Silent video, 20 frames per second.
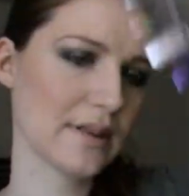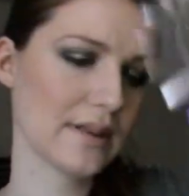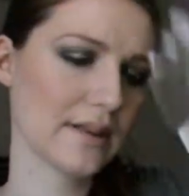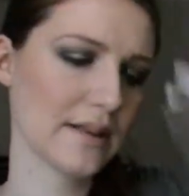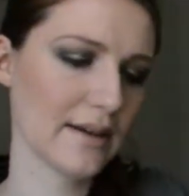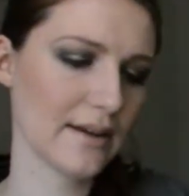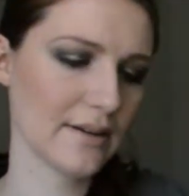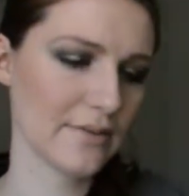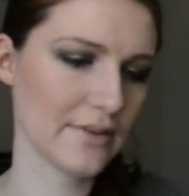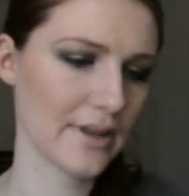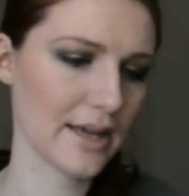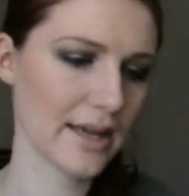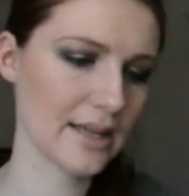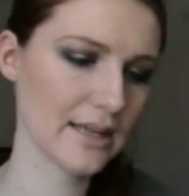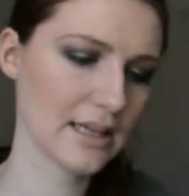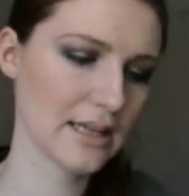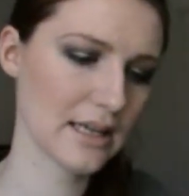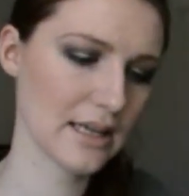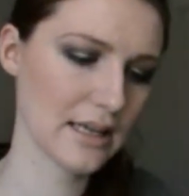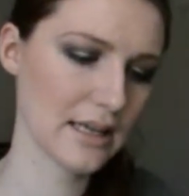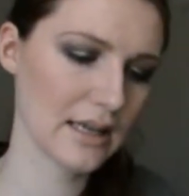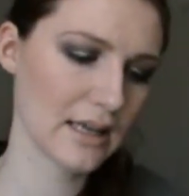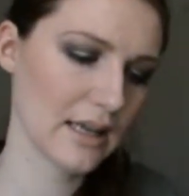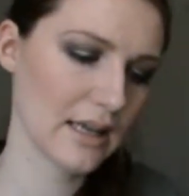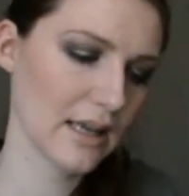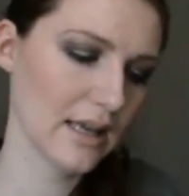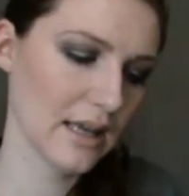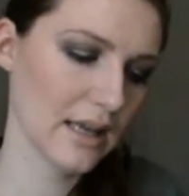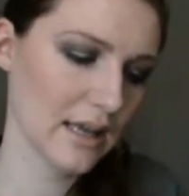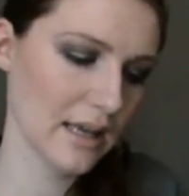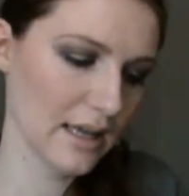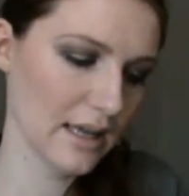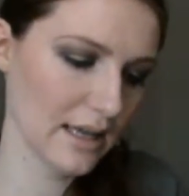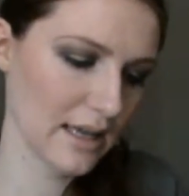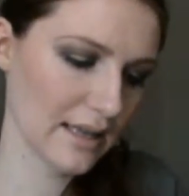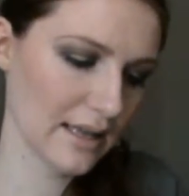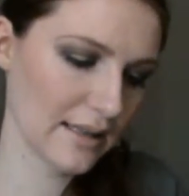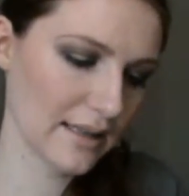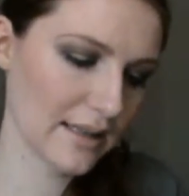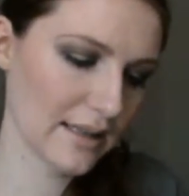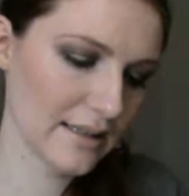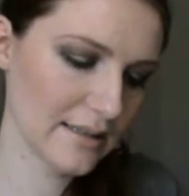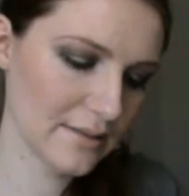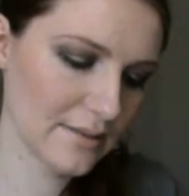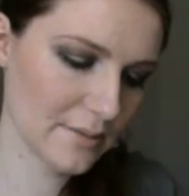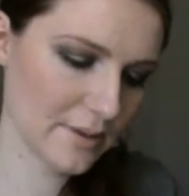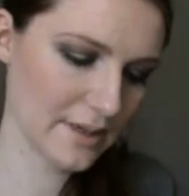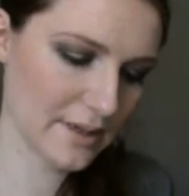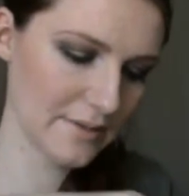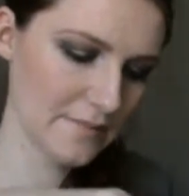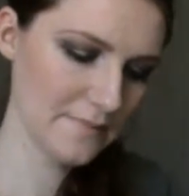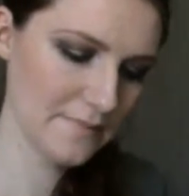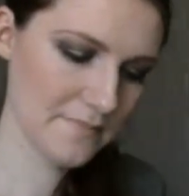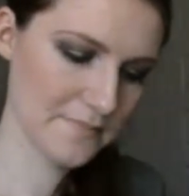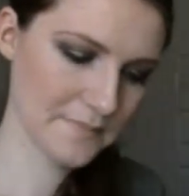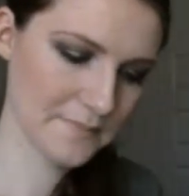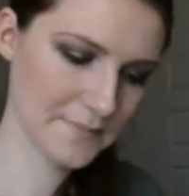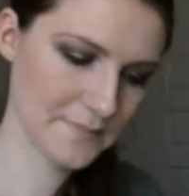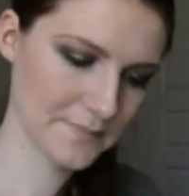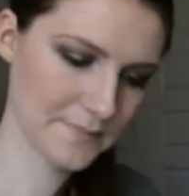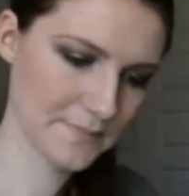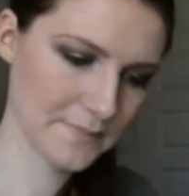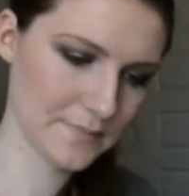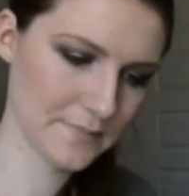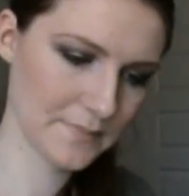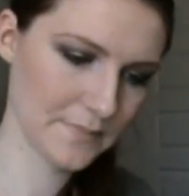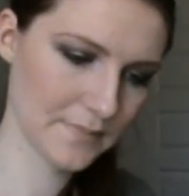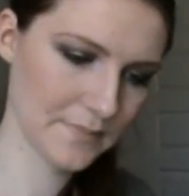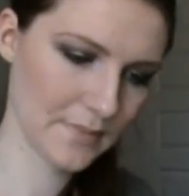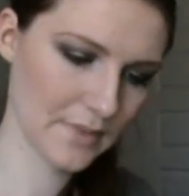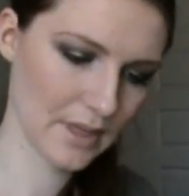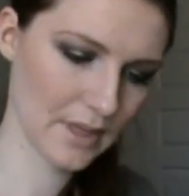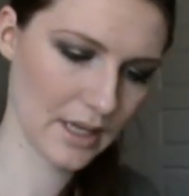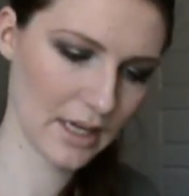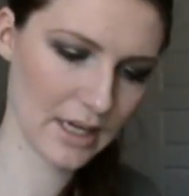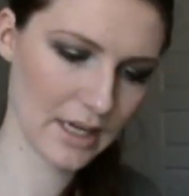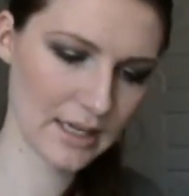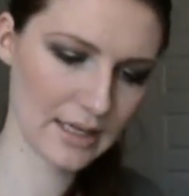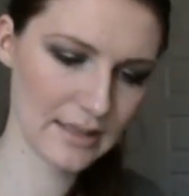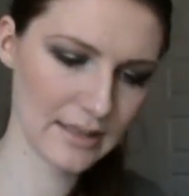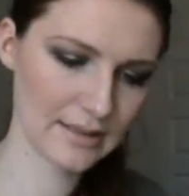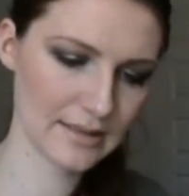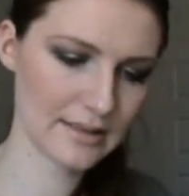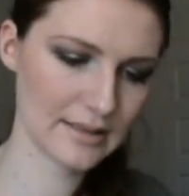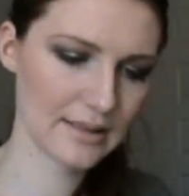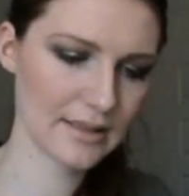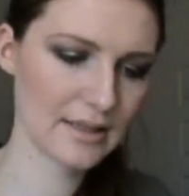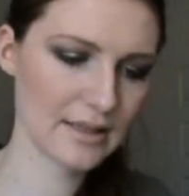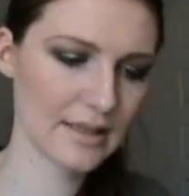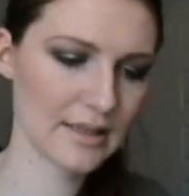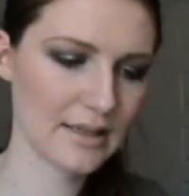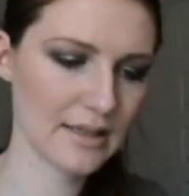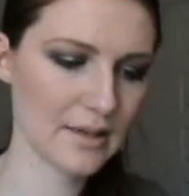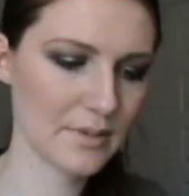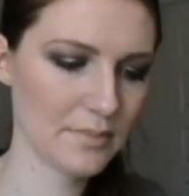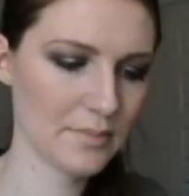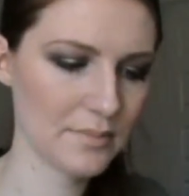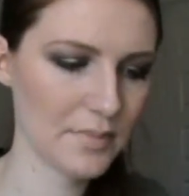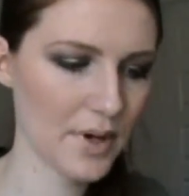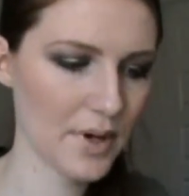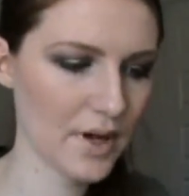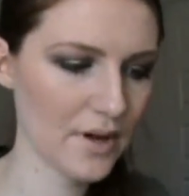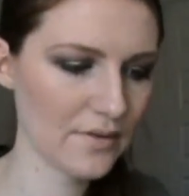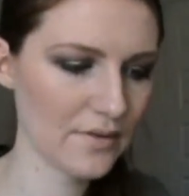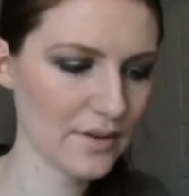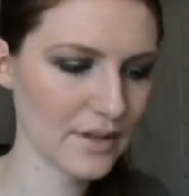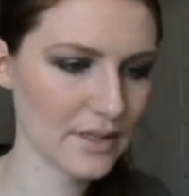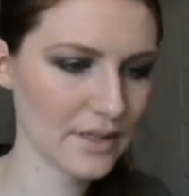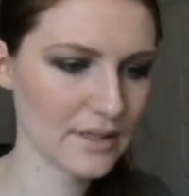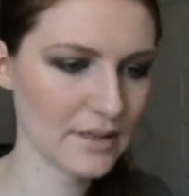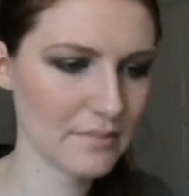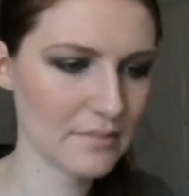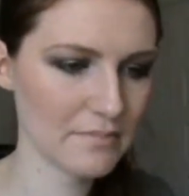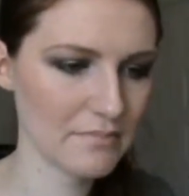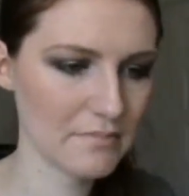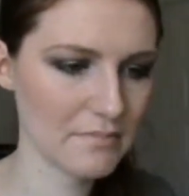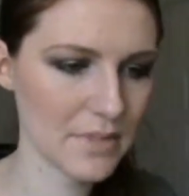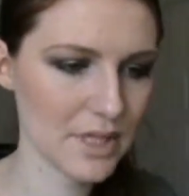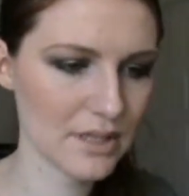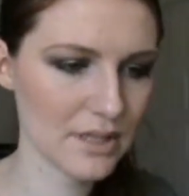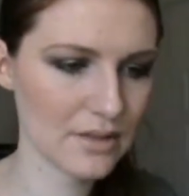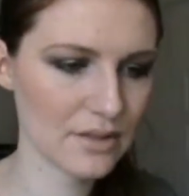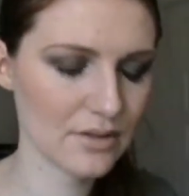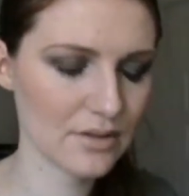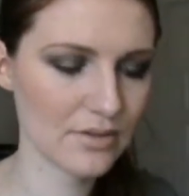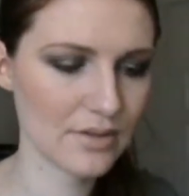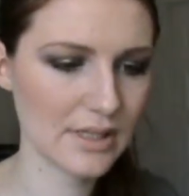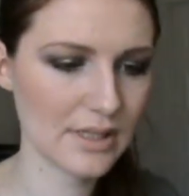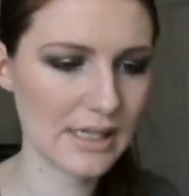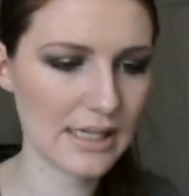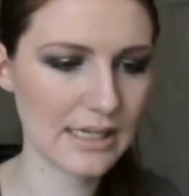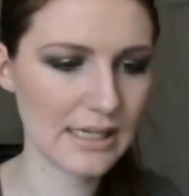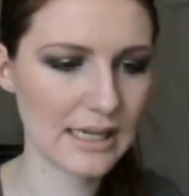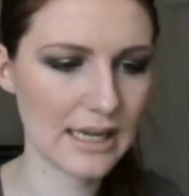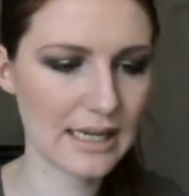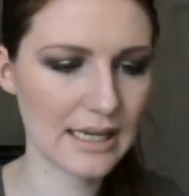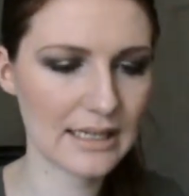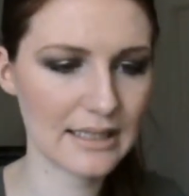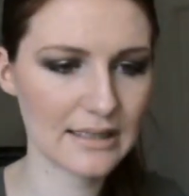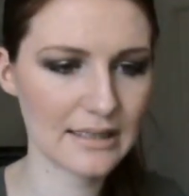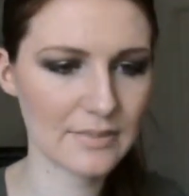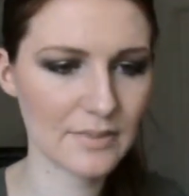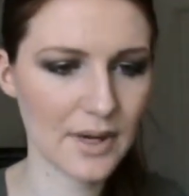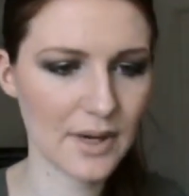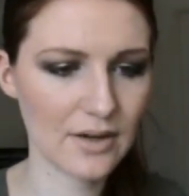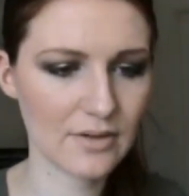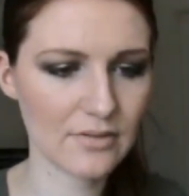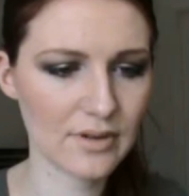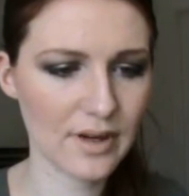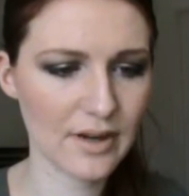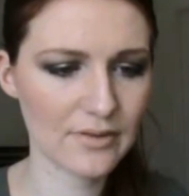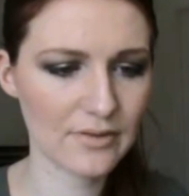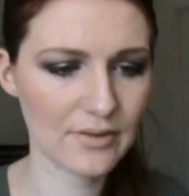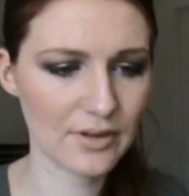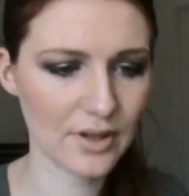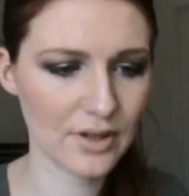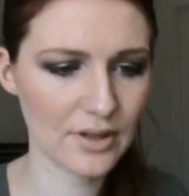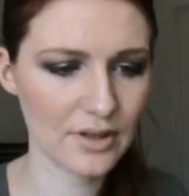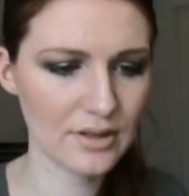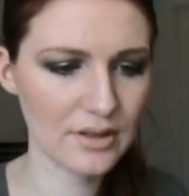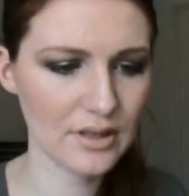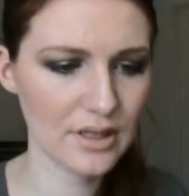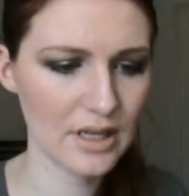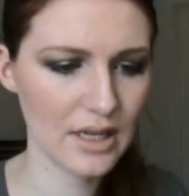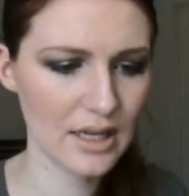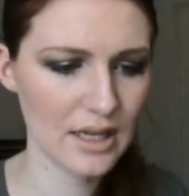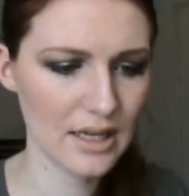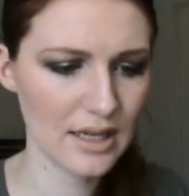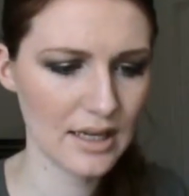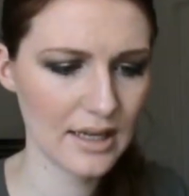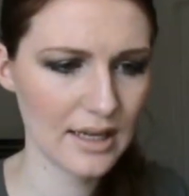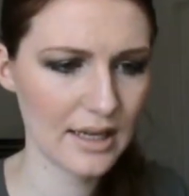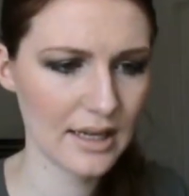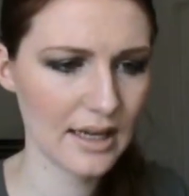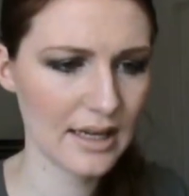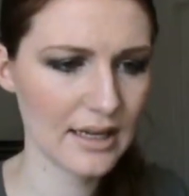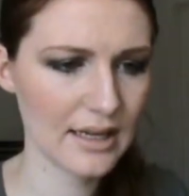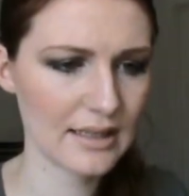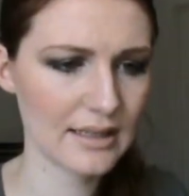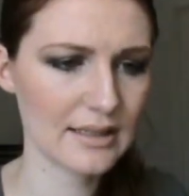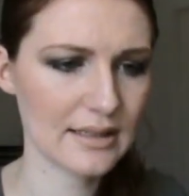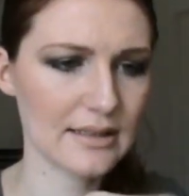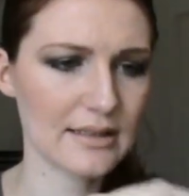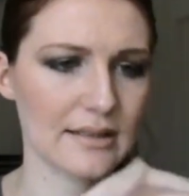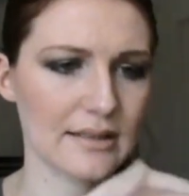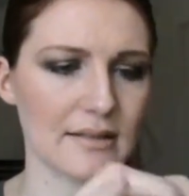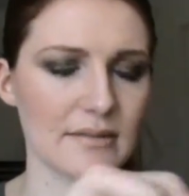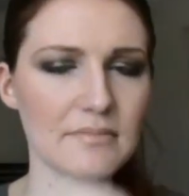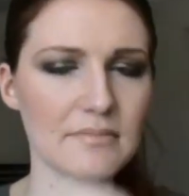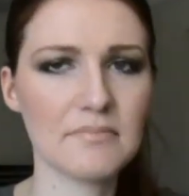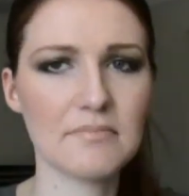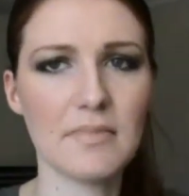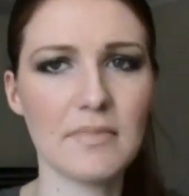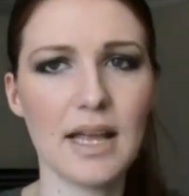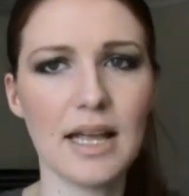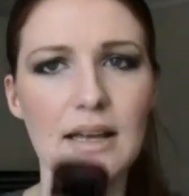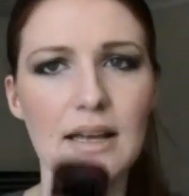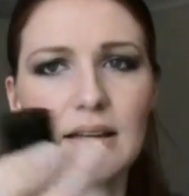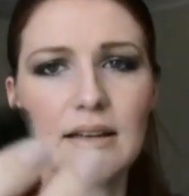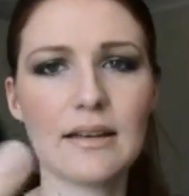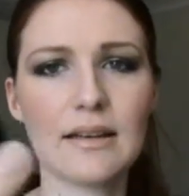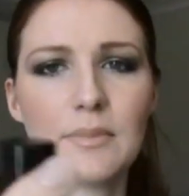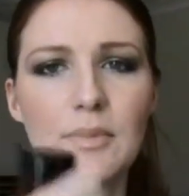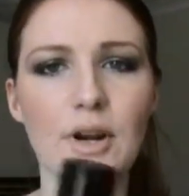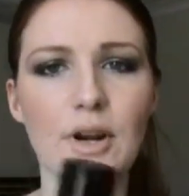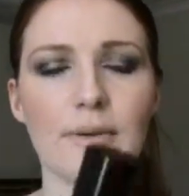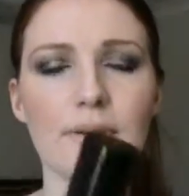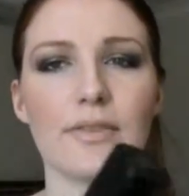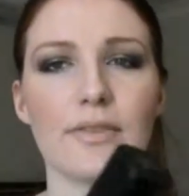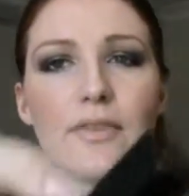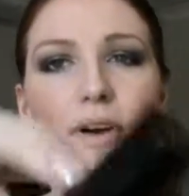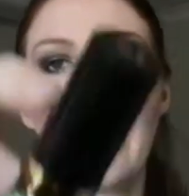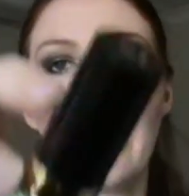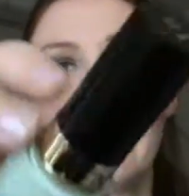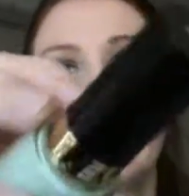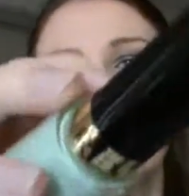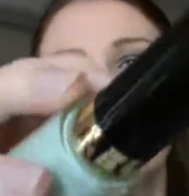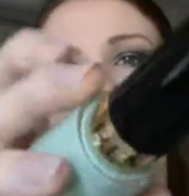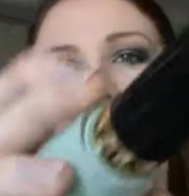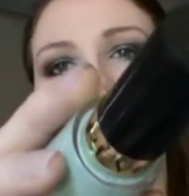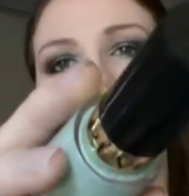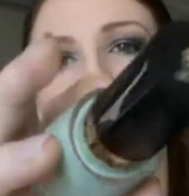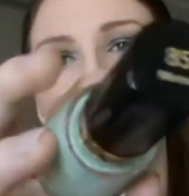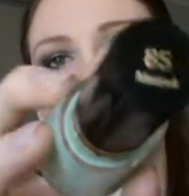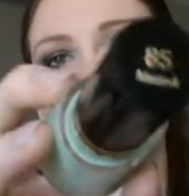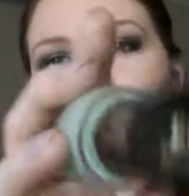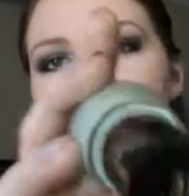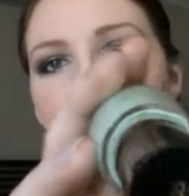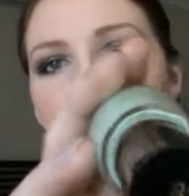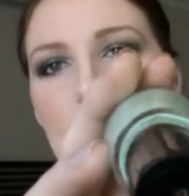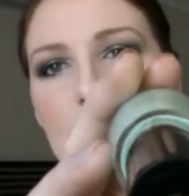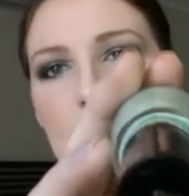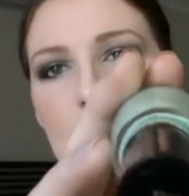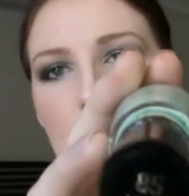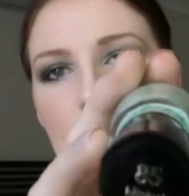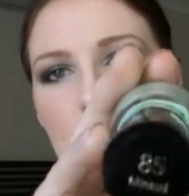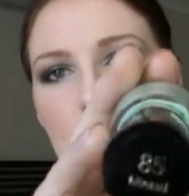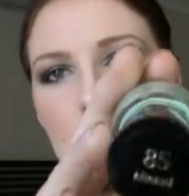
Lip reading: I love that. And last one is the Perfect Mint Green, and it's by Revlon, and it's number 85, Minted.